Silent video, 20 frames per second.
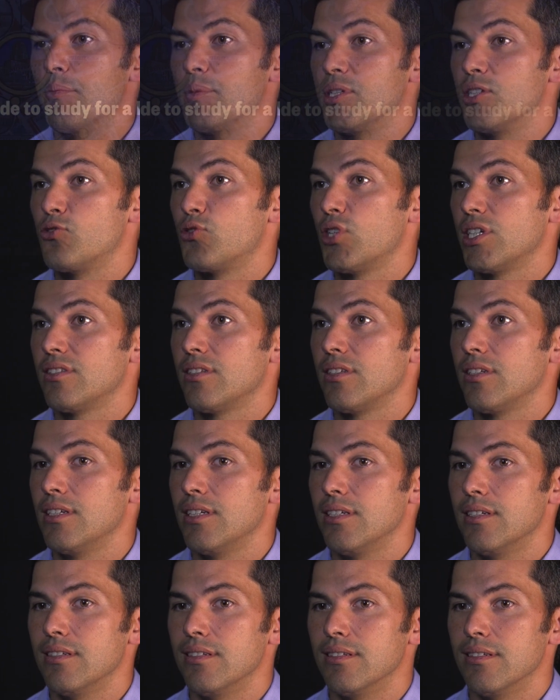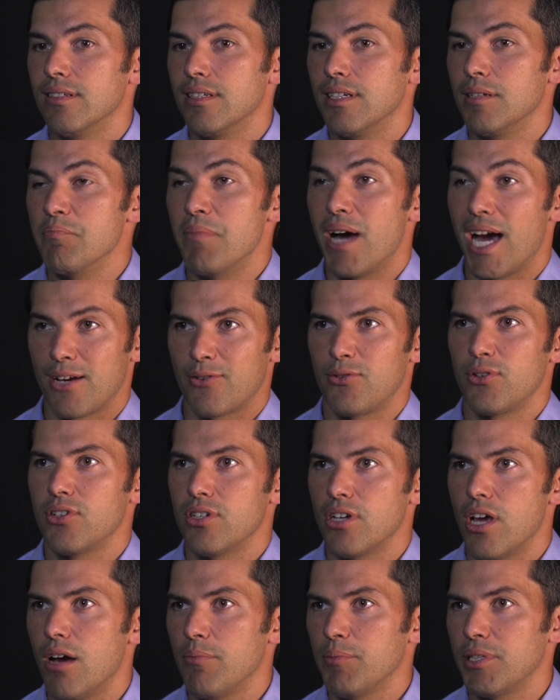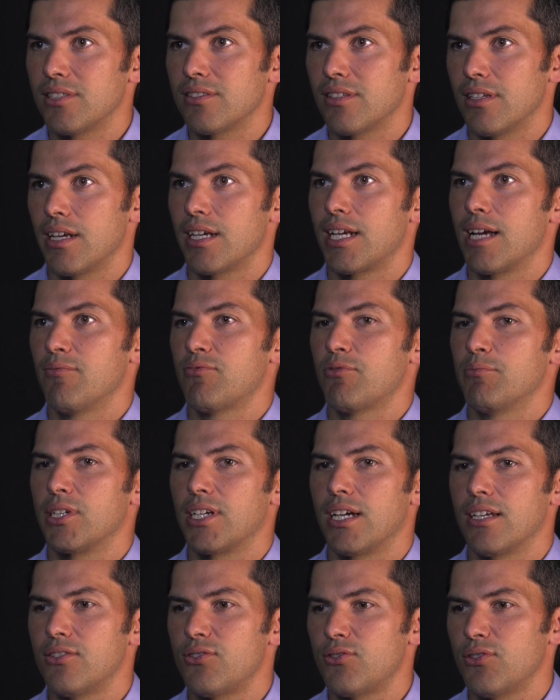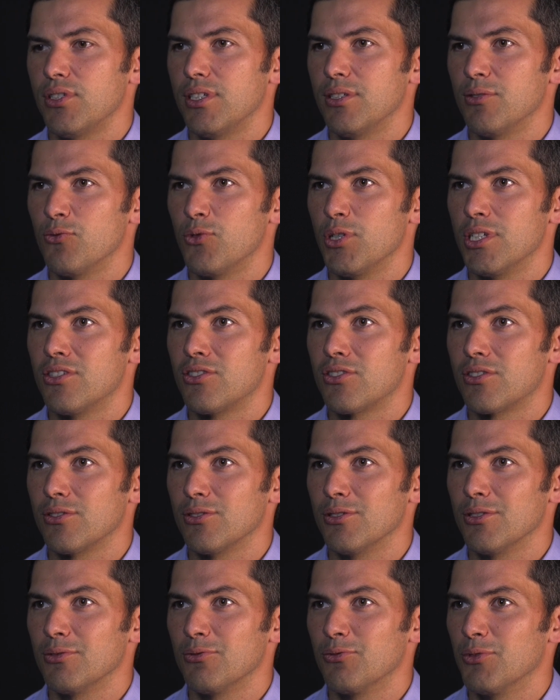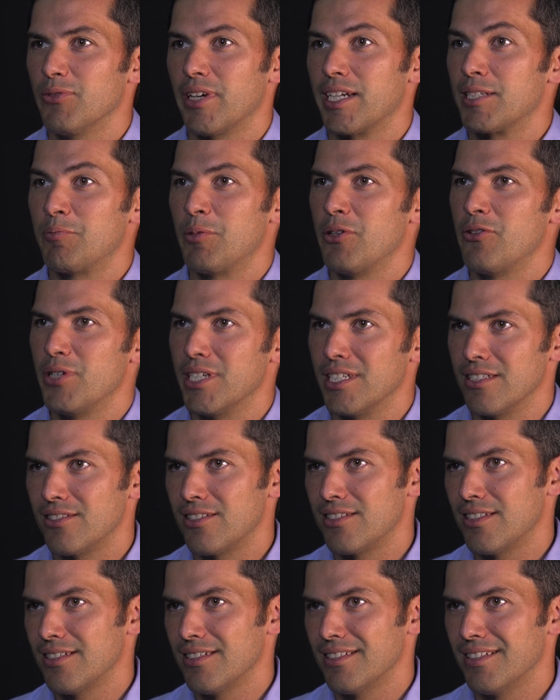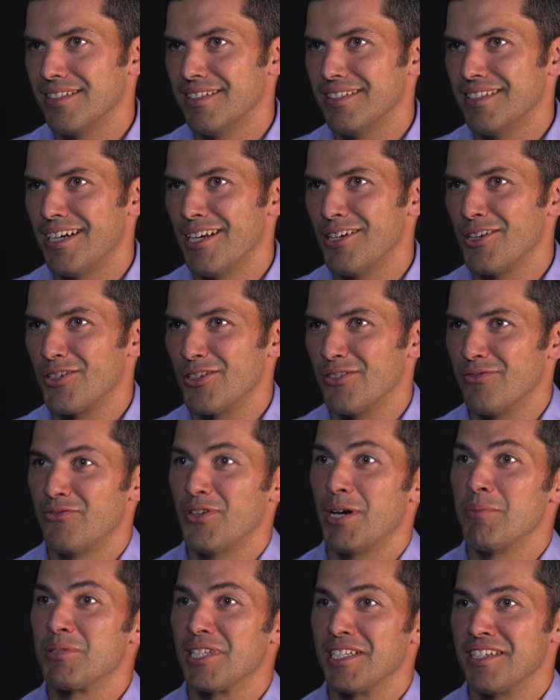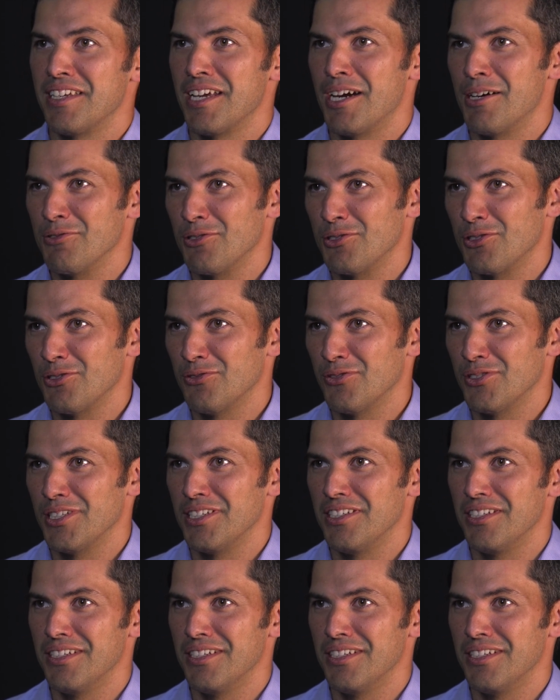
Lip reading: I'm interested in macroeconomics, and I come from a country in which we've experienced a lot of ups and downs over the